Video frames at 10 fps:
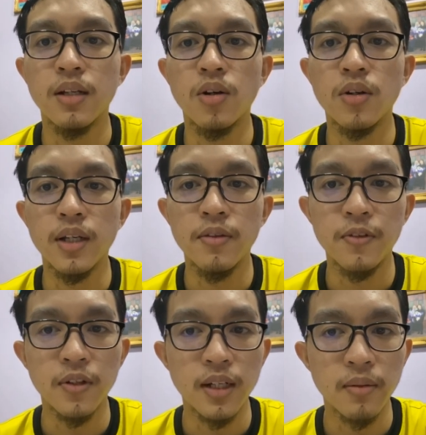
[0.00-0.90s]
or if
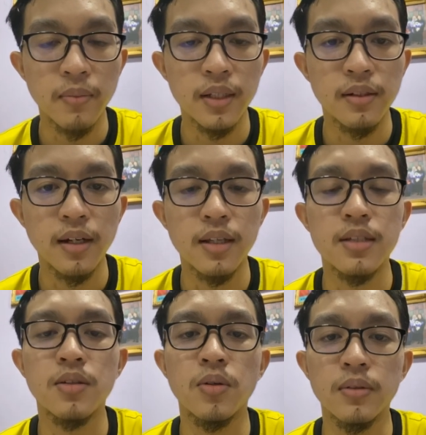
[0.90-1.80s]
your car battery
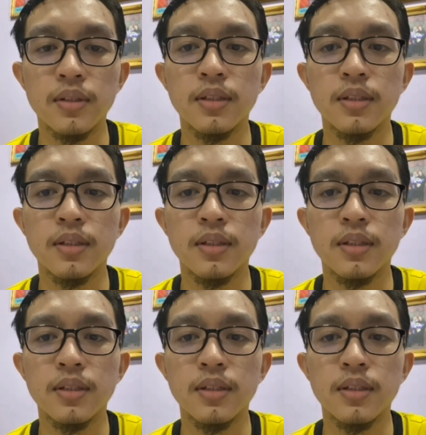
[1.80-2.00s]
is old.